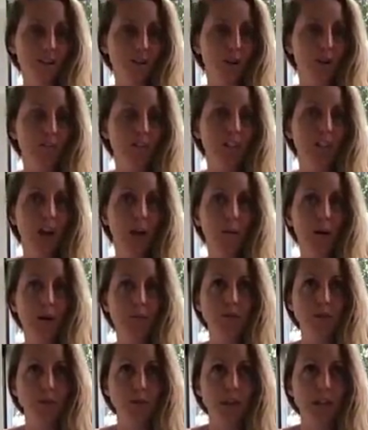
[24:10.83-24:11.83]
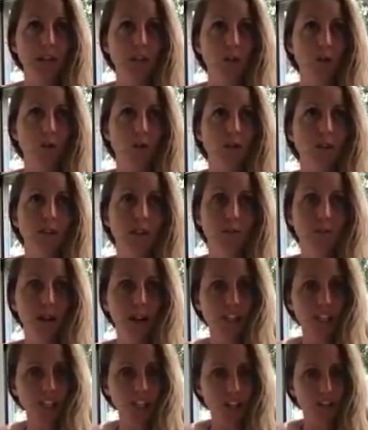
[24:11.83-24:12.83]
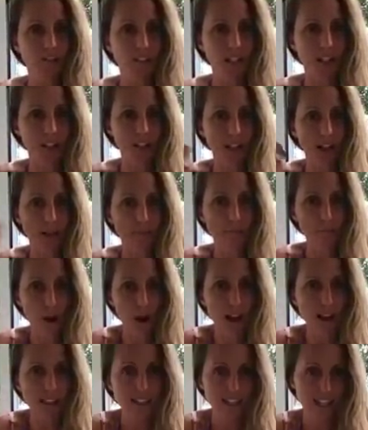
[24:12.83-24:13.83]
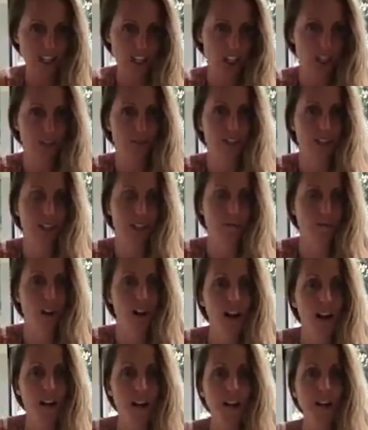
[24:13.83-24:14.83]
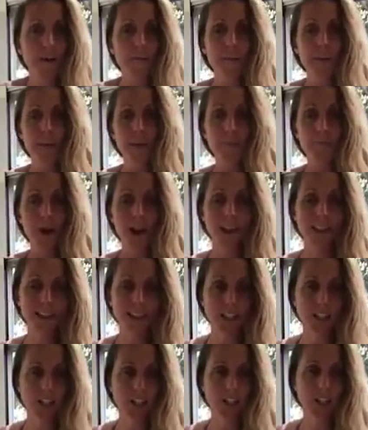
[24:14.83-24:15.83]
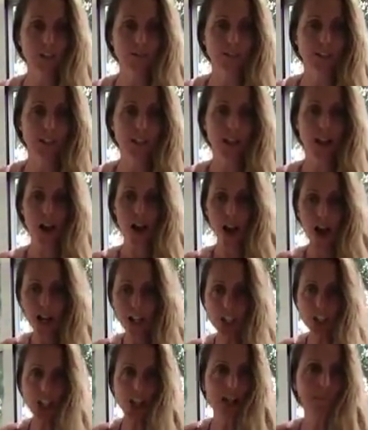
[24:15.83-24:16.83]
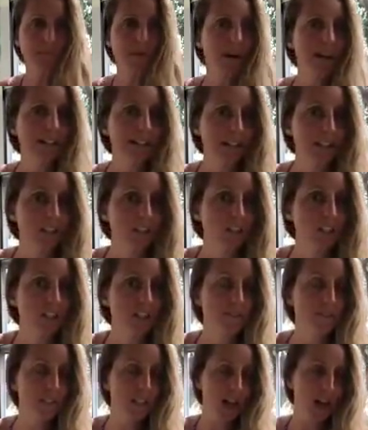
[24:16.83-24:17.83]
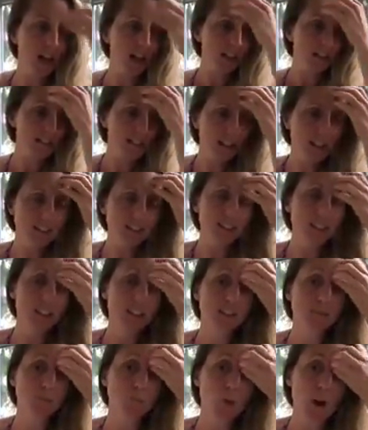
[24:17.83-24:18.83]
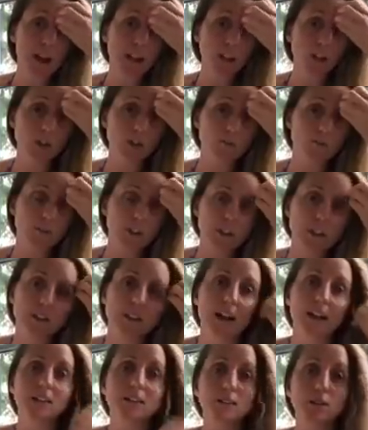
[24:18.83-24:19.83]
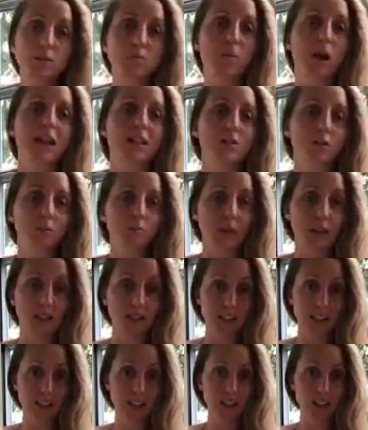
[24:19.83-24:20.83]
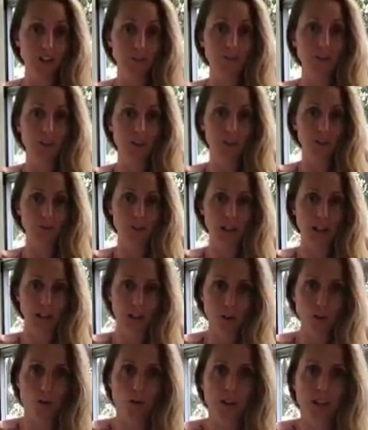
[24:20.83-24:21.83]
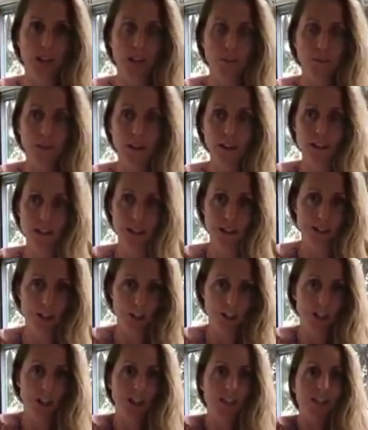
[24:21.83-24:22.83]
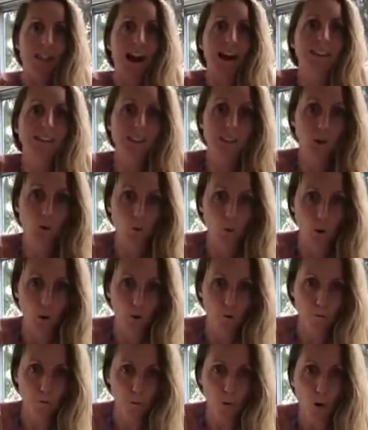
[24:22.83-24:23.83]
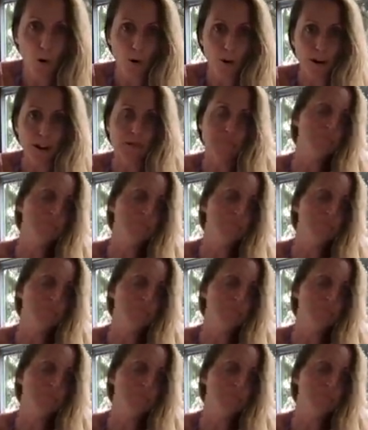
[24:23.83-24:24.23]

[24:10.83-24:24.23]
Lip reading: So every time I'm doing a course, I'm shifting, mindset shifting, right? Mindset shifts, hashtag mindset shifts. This is when you feel so it might not be thinking of yourself like a thought leader, but essentially that's the word for it.